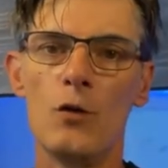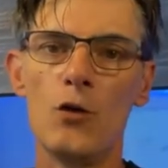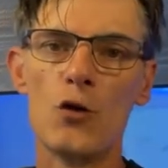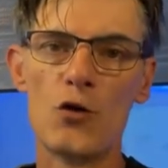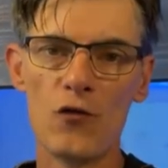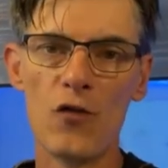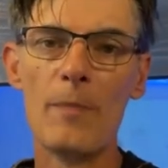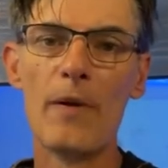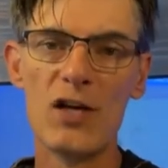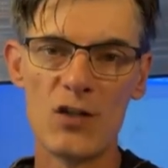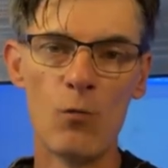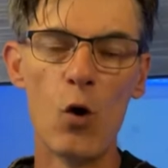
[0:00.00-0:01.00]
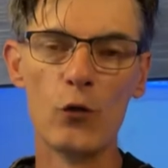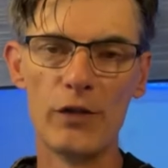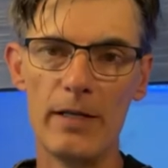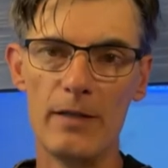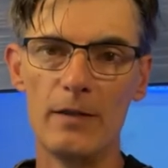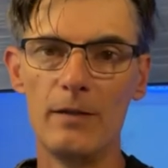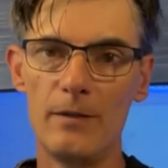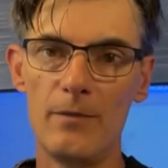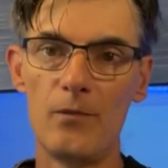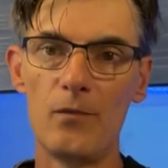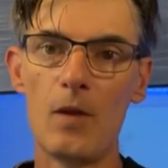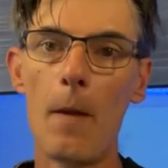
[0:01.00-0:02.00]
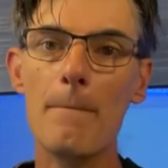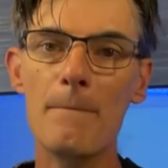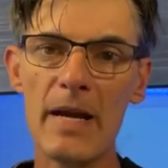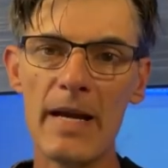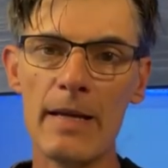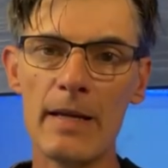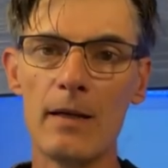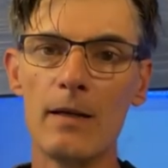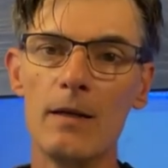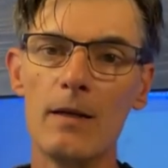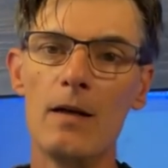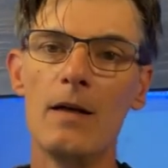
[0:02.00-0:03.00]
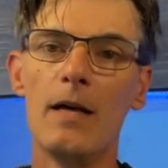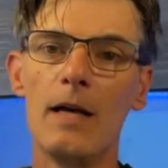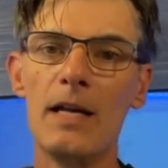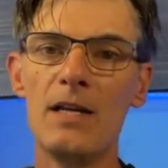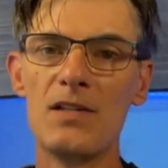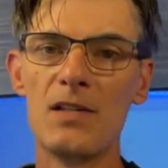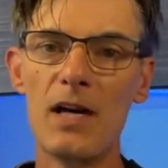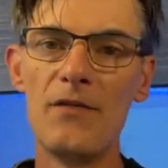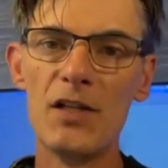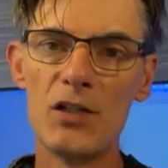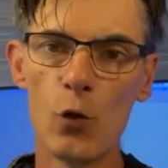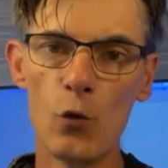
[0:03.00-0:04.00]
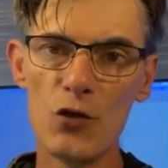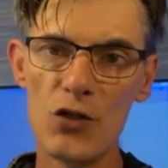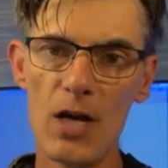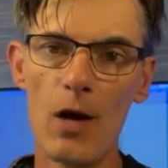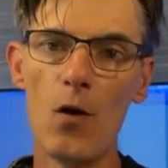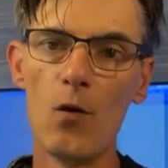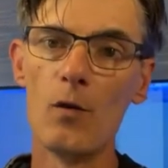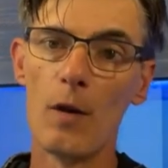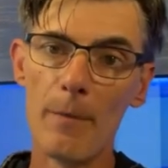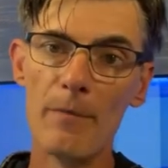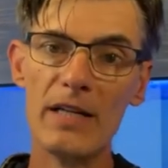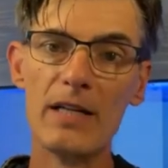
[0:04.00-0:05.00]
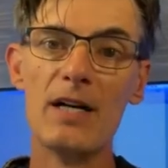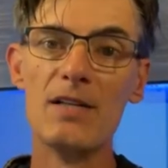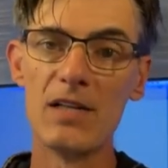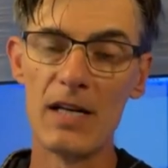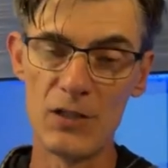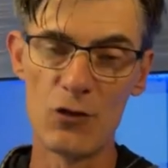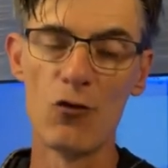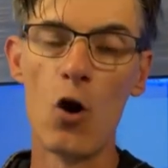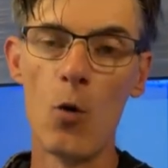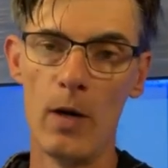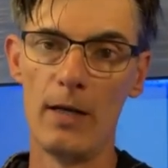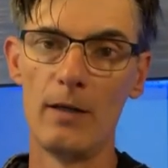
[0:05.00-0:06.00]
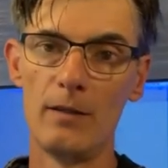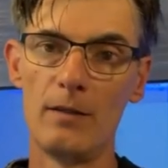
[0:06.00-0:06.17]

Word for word: Your shrimp has molted, meaning it has left its old shell because it's growing.